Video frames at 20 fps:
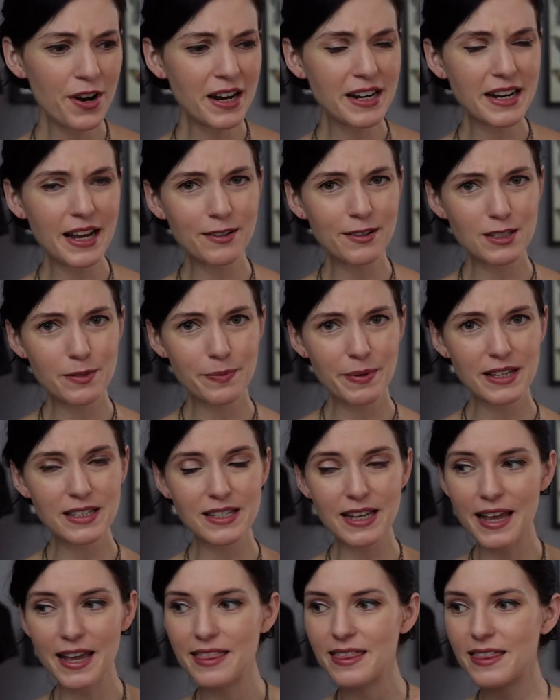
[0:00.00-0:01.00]

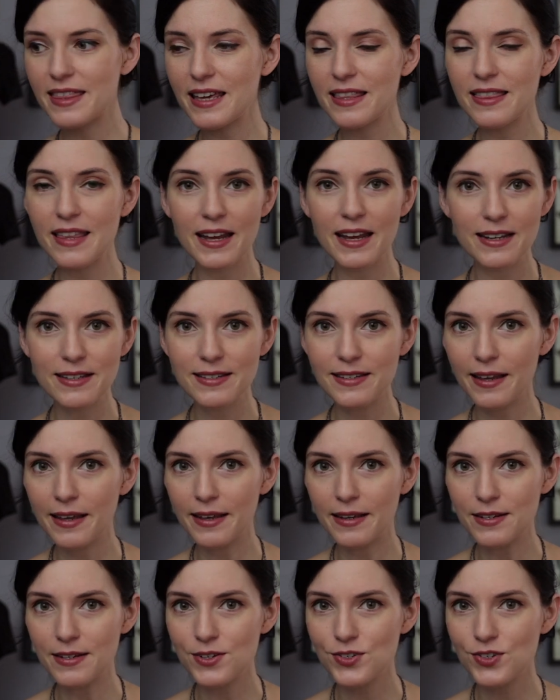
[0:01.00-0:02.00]
announcements, I think that is
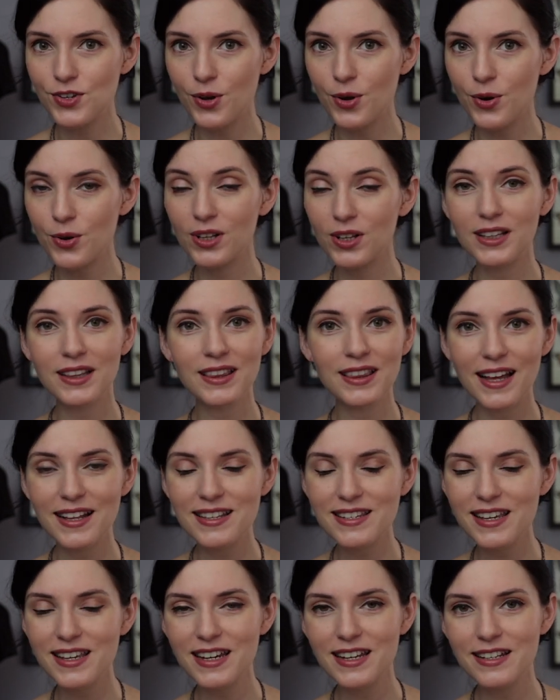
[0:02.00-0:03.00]
it. So
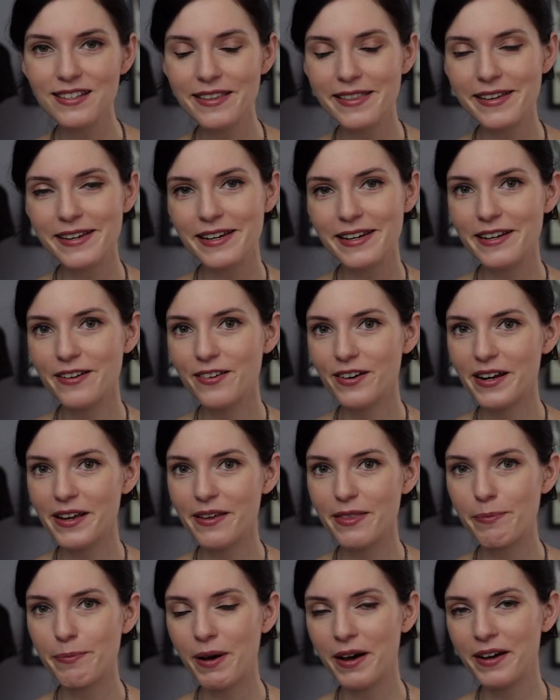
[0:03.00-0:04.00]
let's get into the
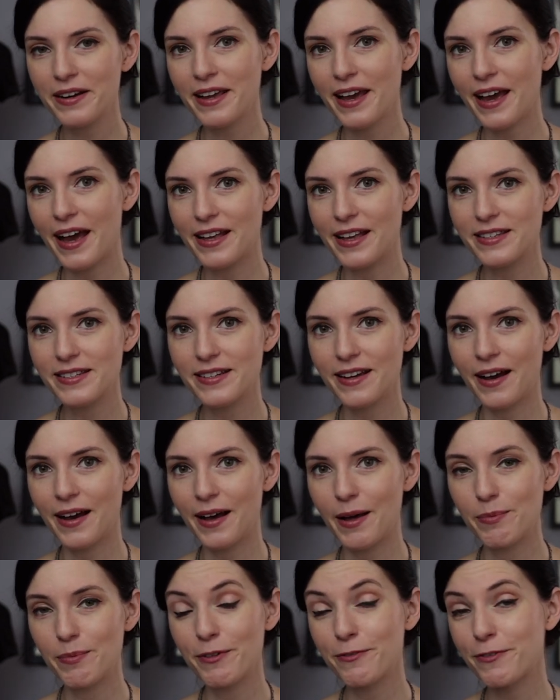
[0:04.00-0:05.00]
nitty-gritty of the podcast.
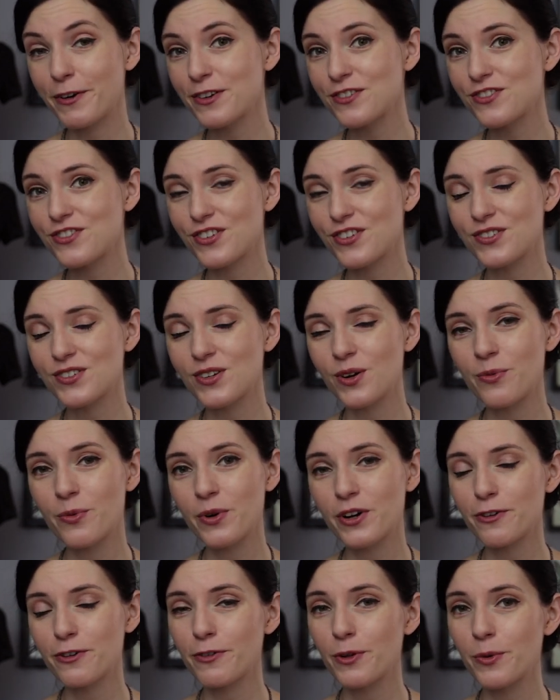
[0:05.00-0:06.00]
But first, just a
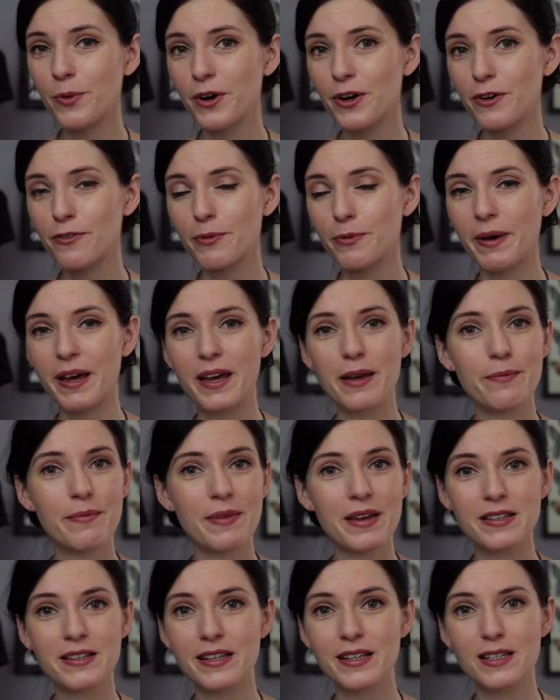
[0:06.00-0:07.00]
wonderful word from my
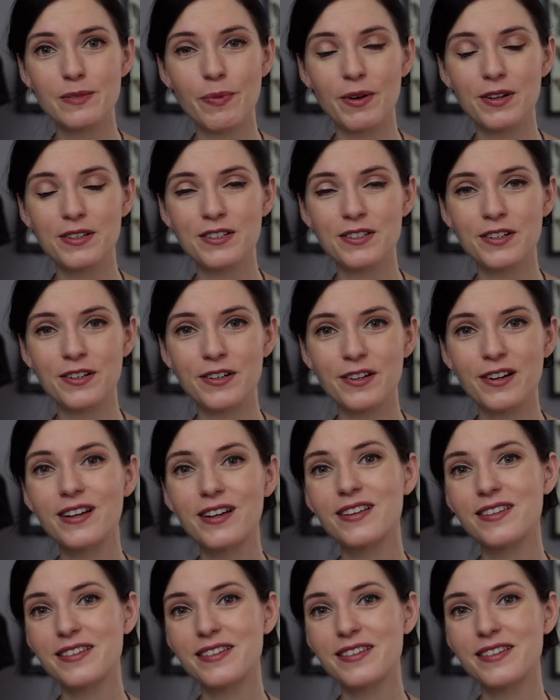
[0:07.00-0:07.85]
amazing sponsor,